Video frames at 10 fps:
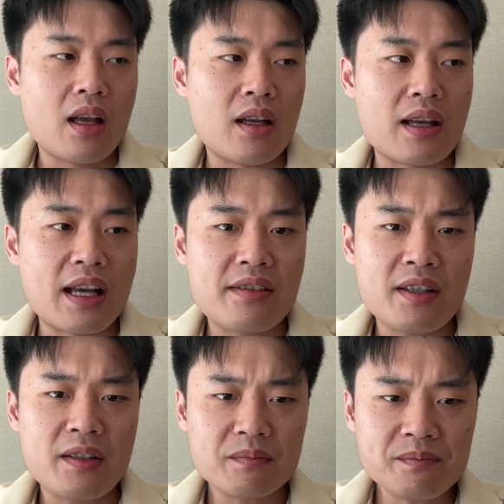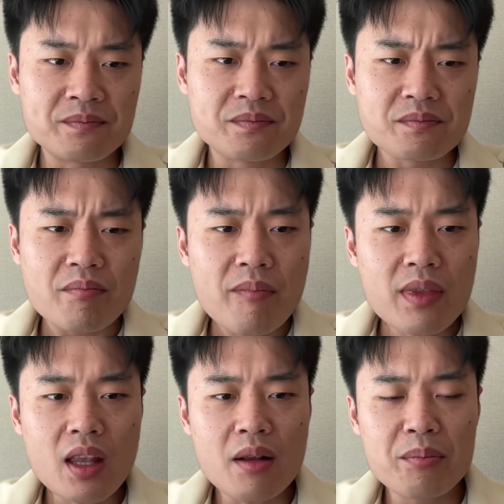I think
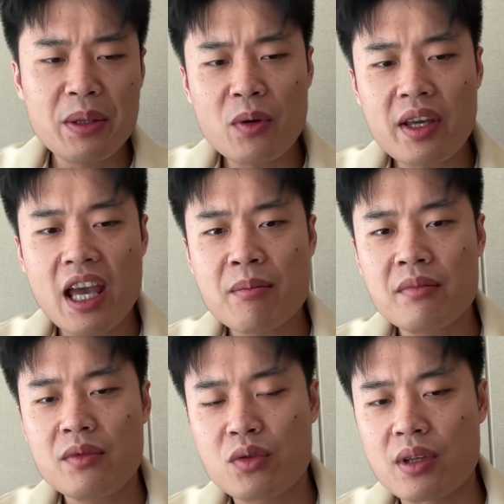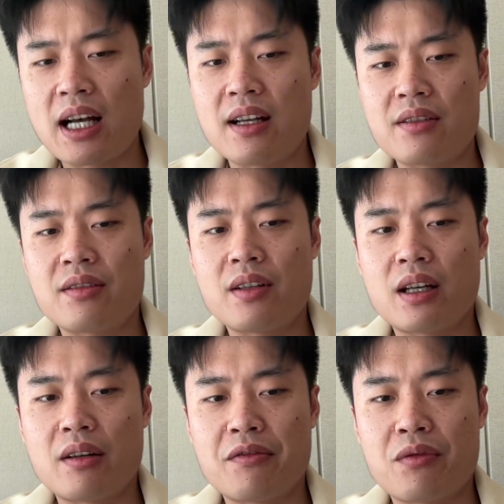people came to us
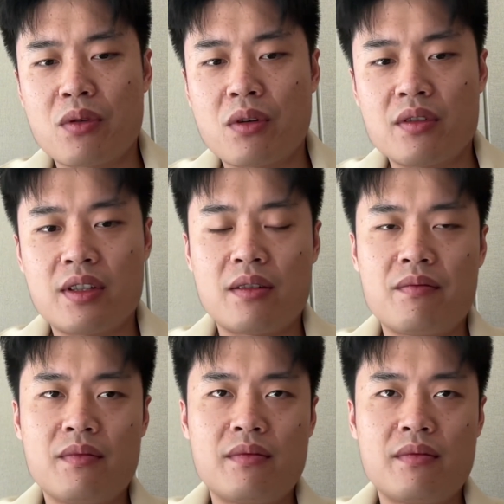for the